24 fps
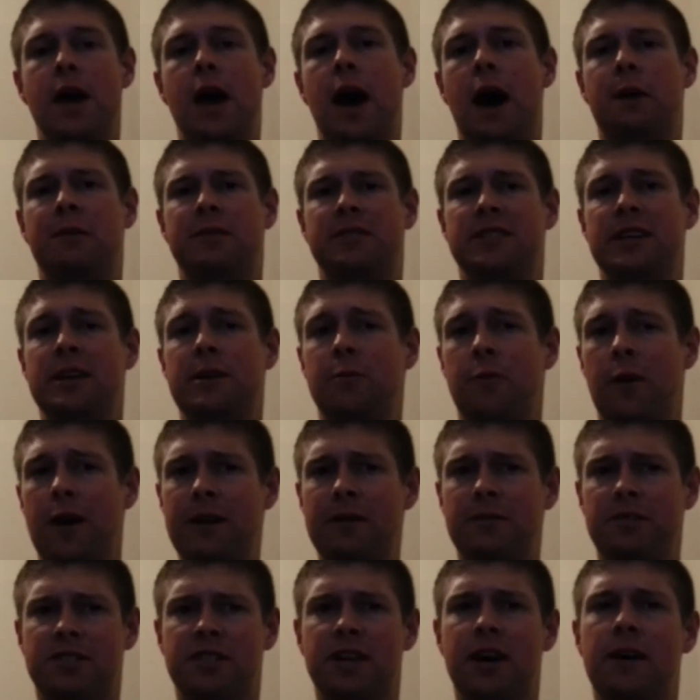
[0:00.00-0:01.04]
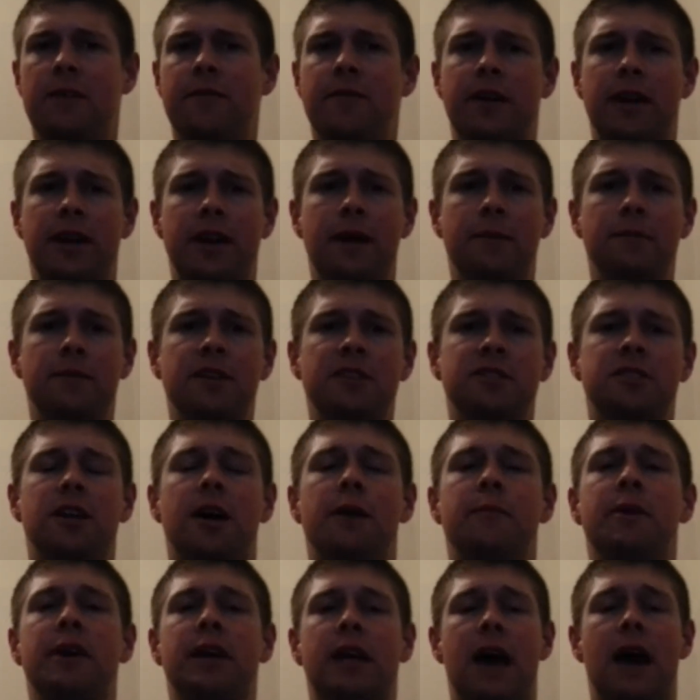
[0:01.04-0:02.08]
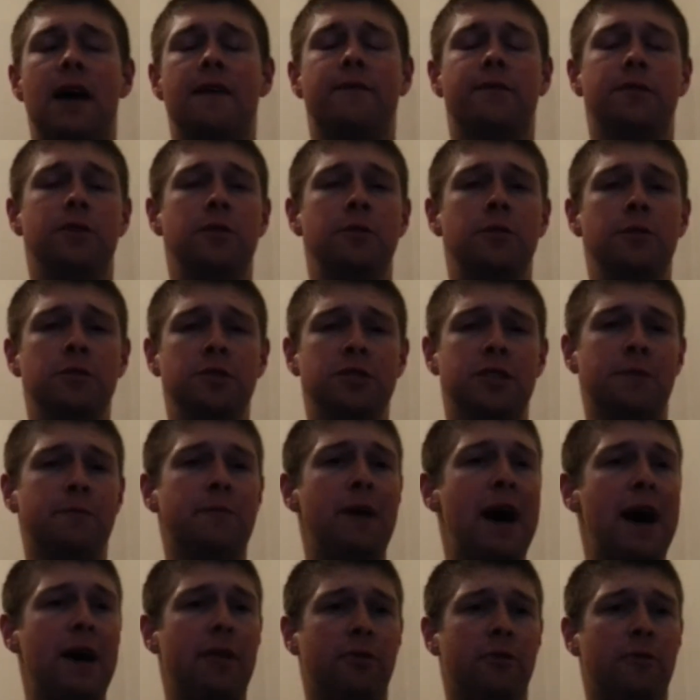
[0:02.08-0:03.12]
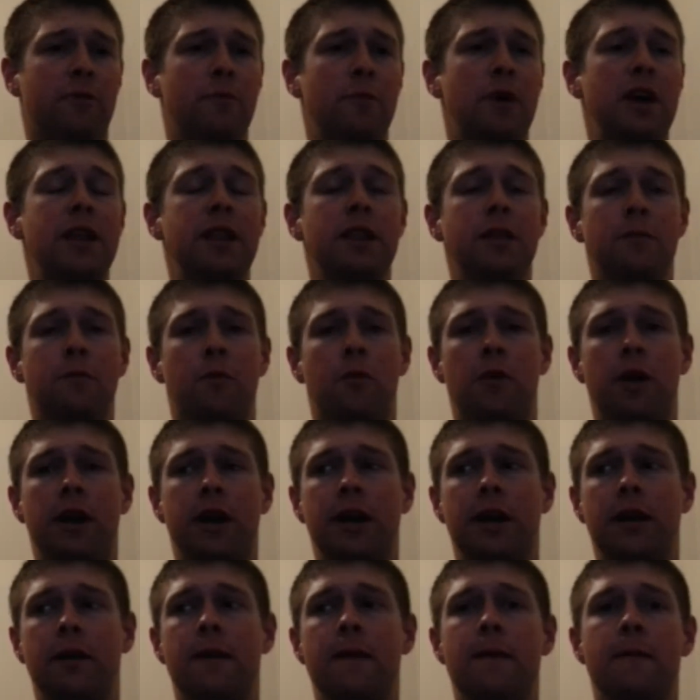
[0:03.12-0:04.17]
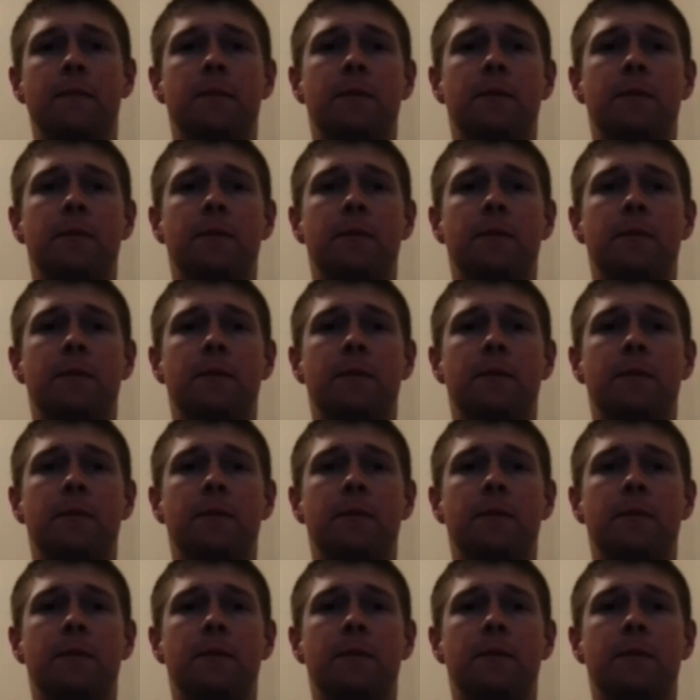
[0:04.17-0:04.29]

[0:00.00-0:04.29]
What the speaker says: I would say weigh yourself on an empty stomach after you use the bathroom in the morning